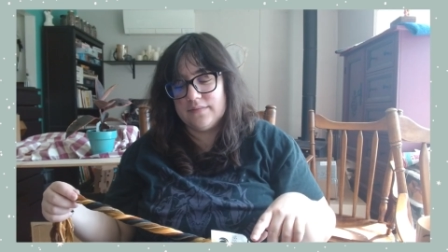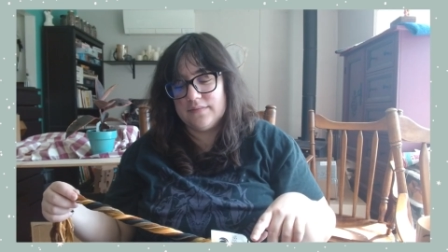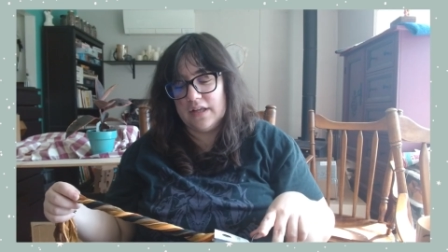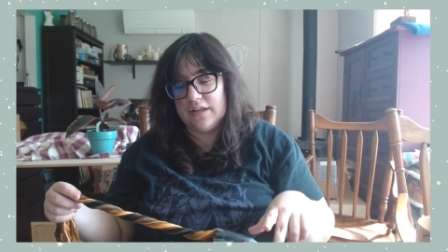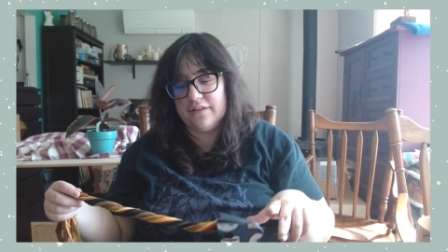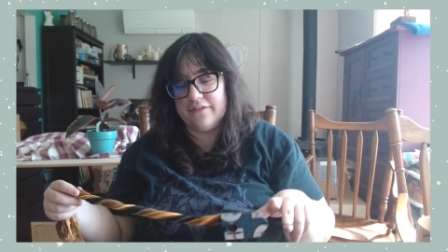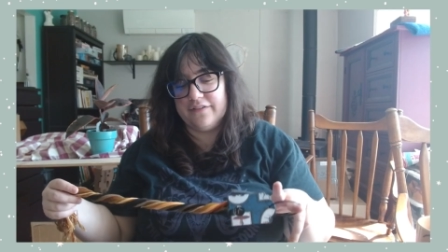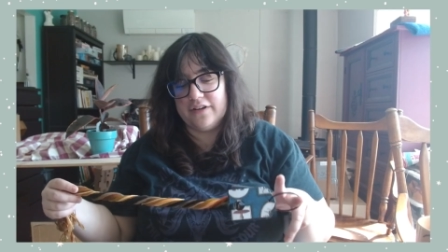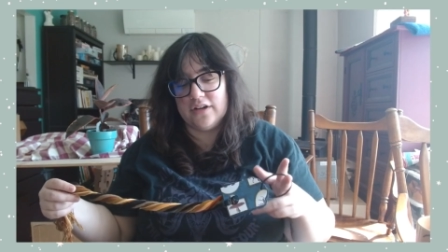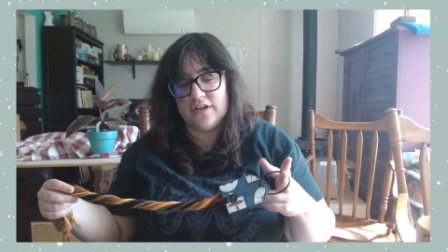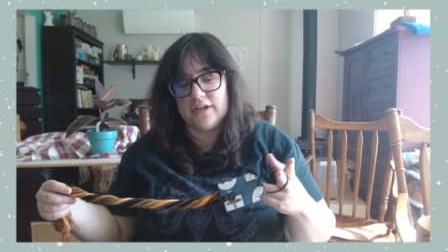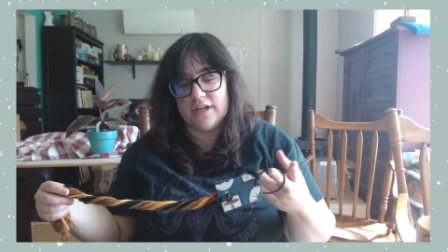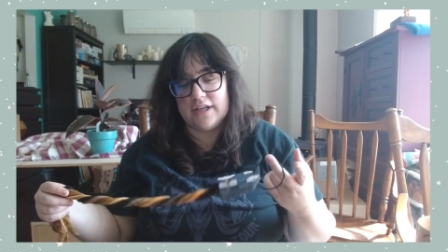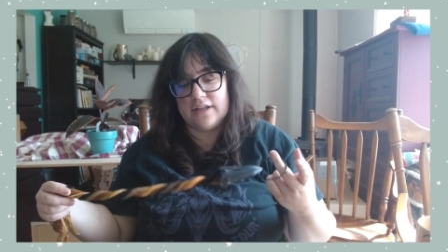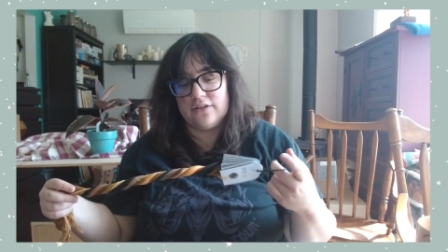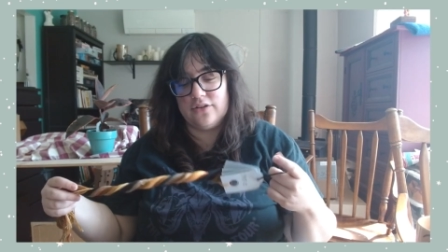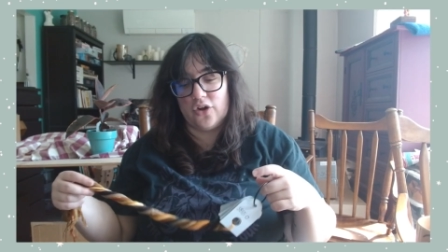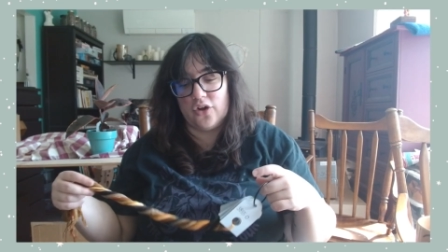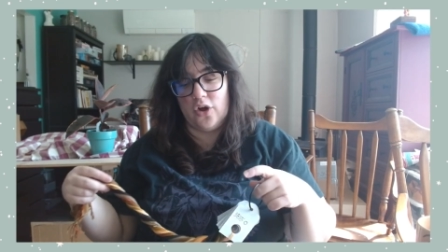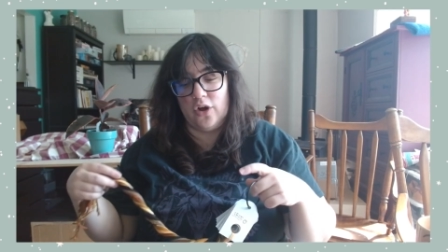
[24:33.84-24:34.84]

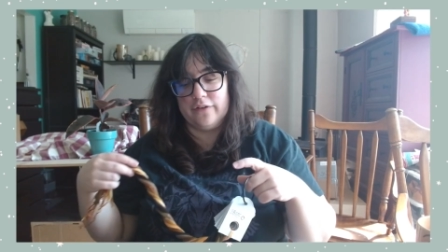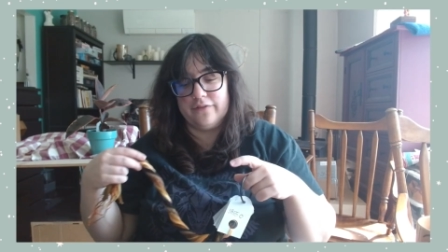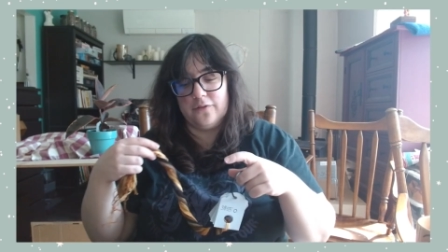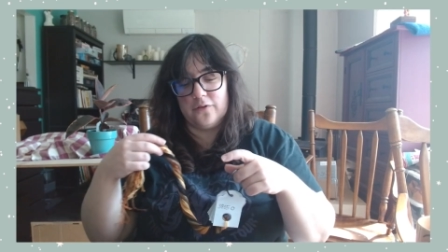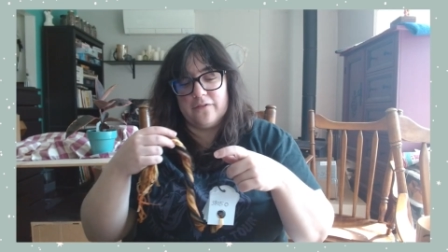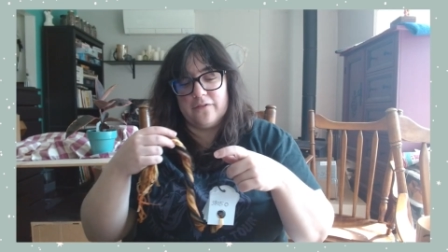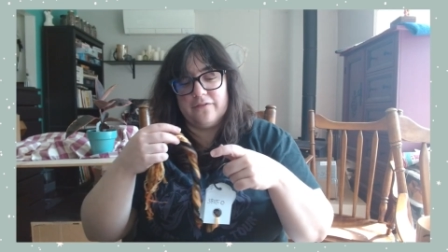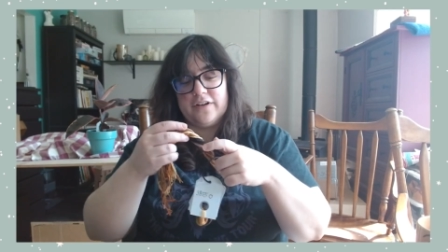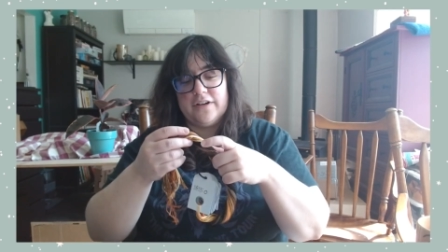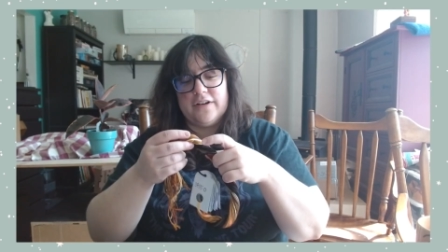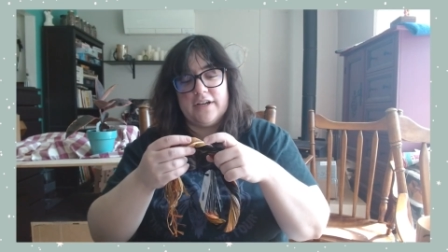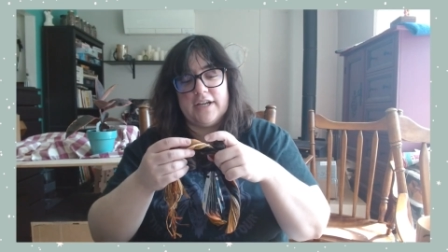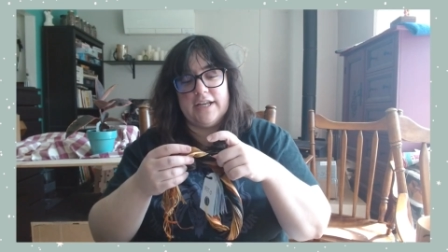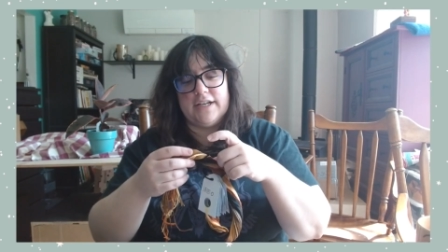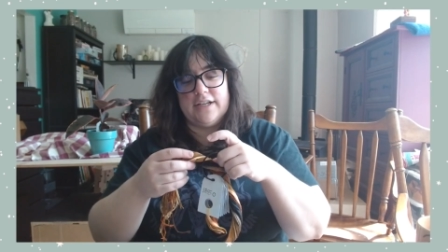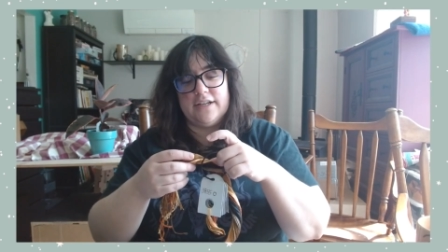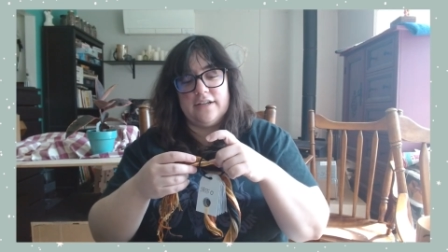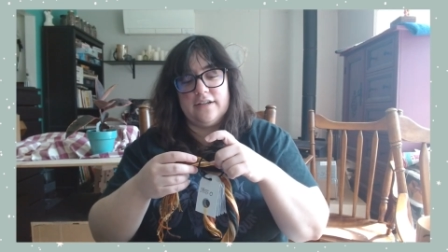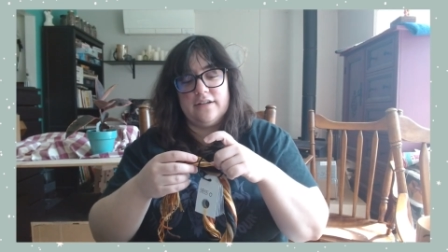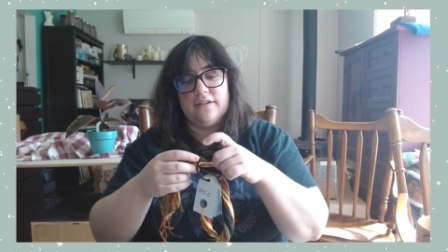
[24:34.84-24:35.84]
the called for
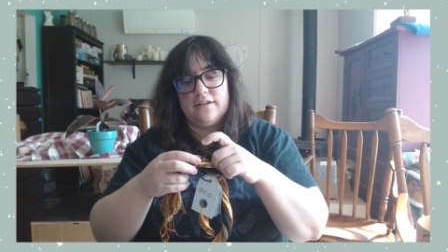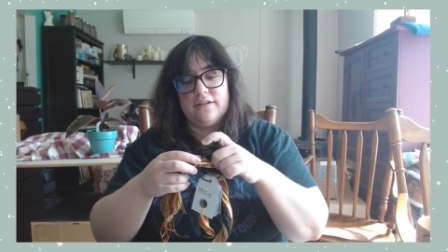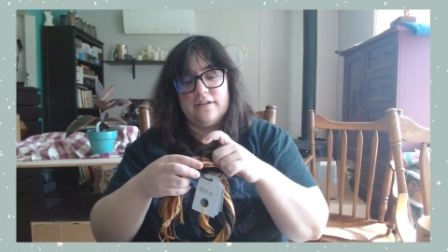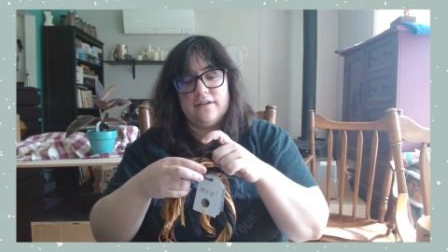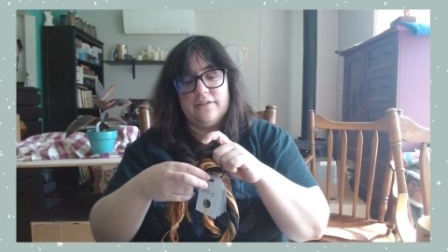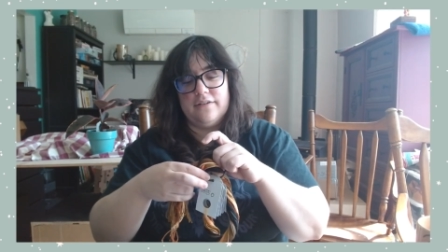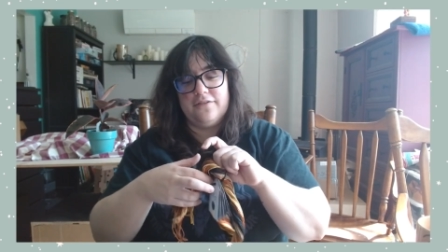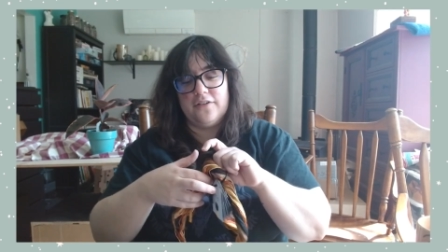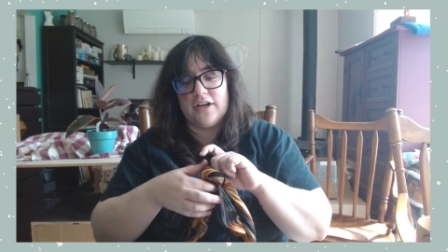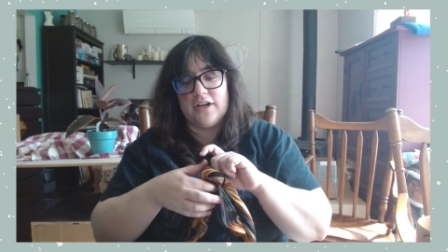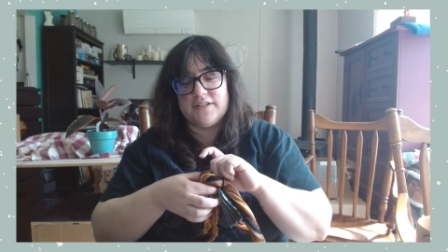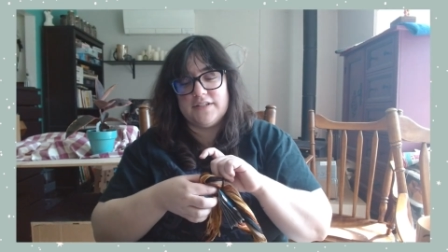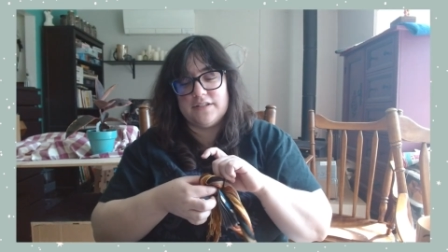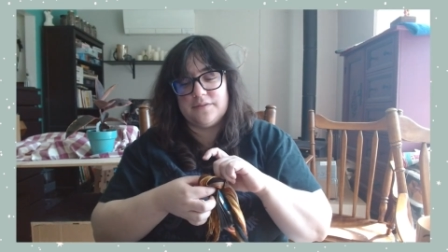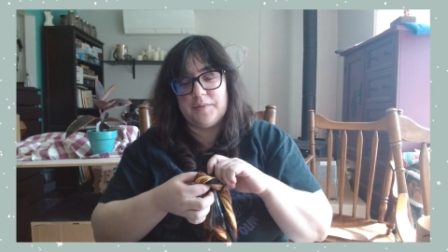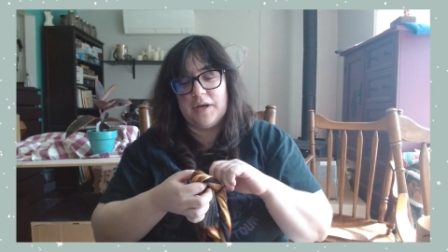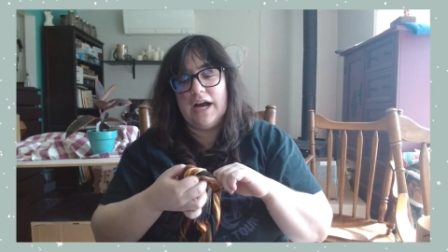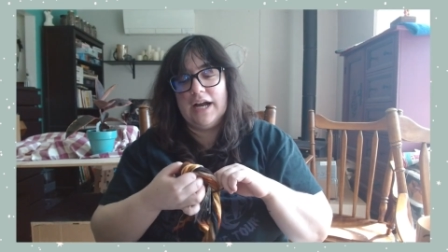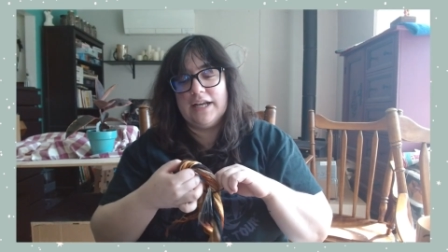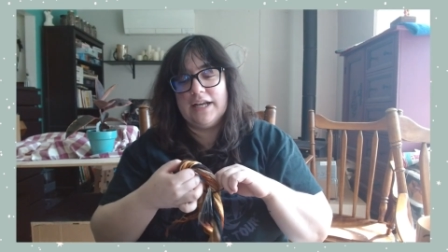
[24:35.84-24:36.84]
variegated flosses,
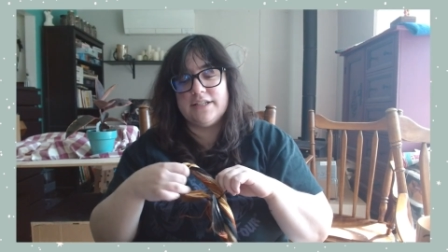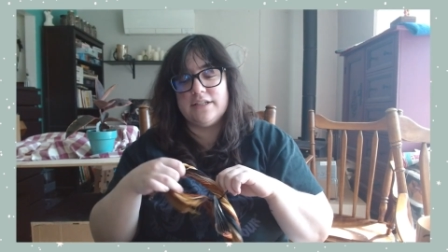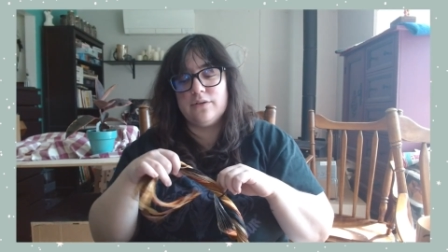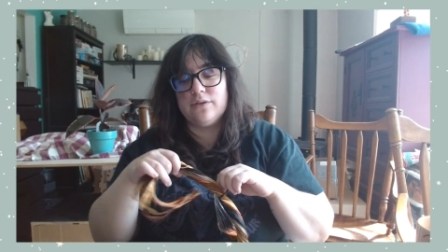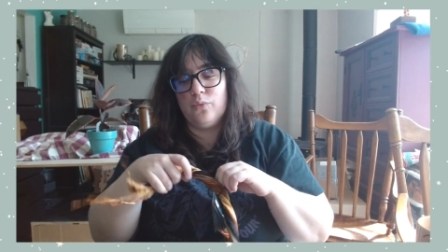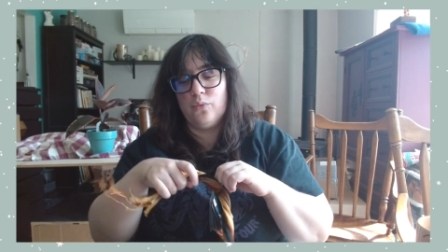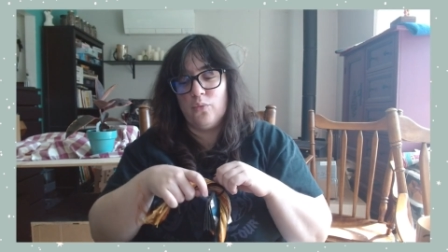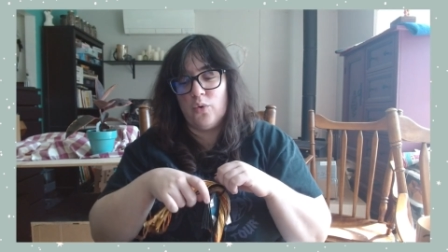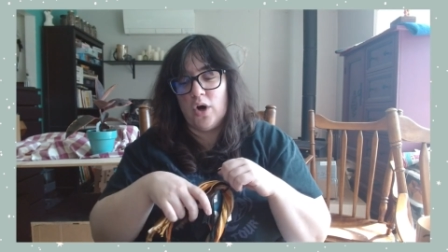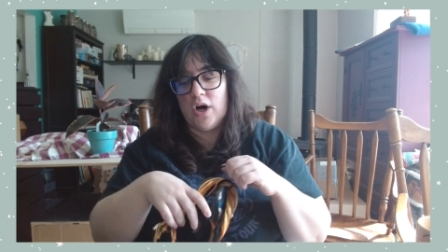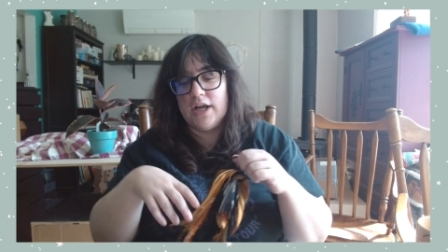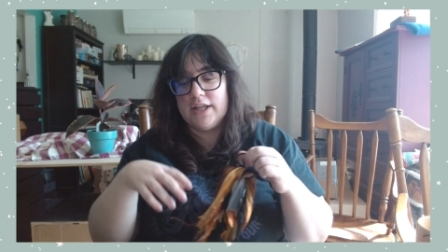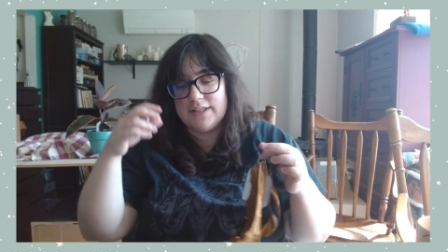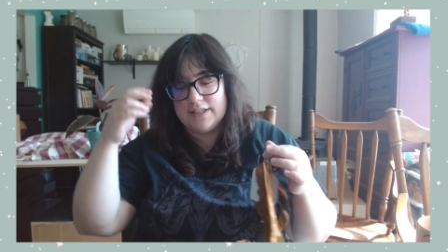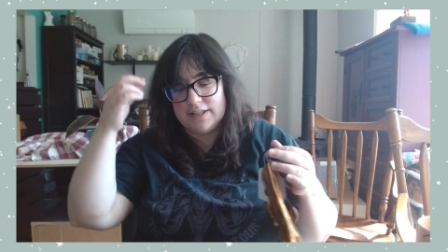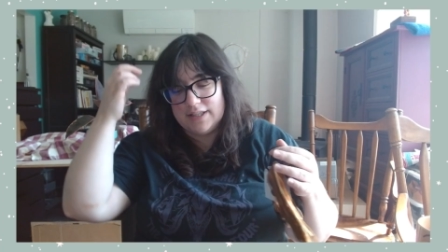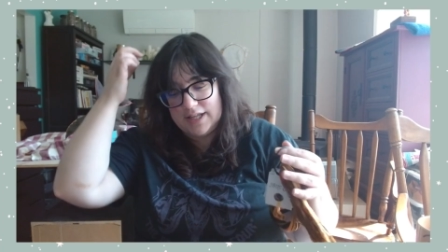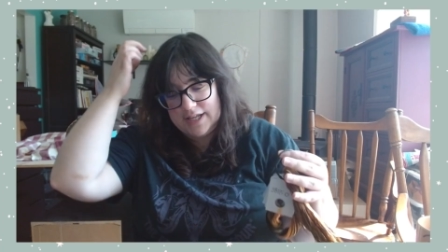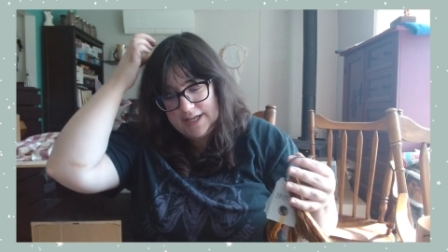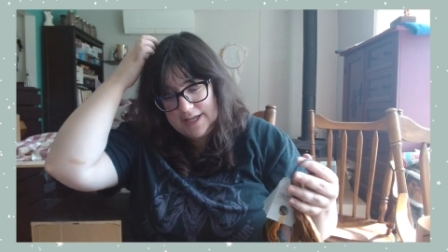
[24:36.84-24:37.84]
but I didn't want,
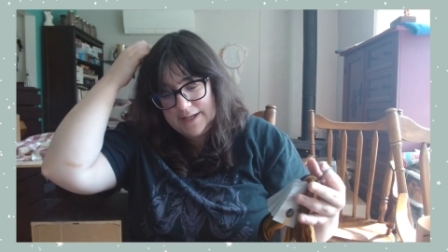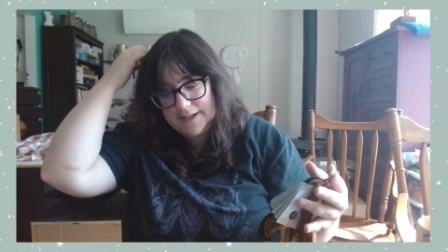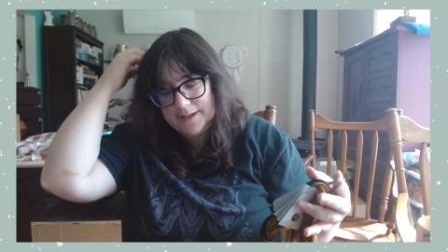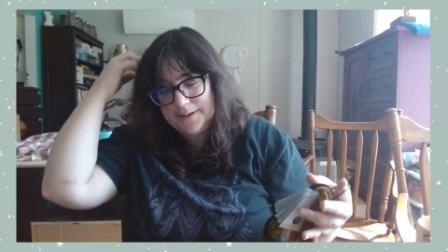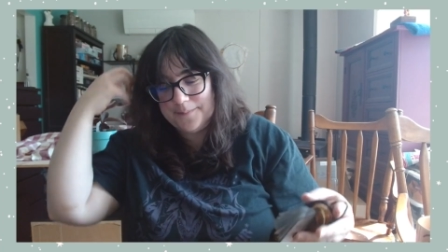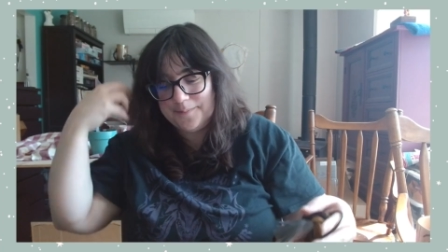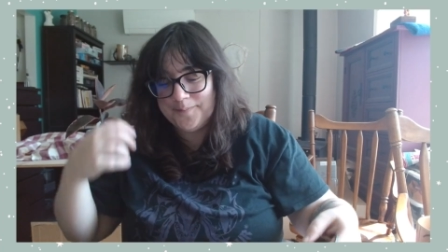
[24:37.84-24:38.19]
like,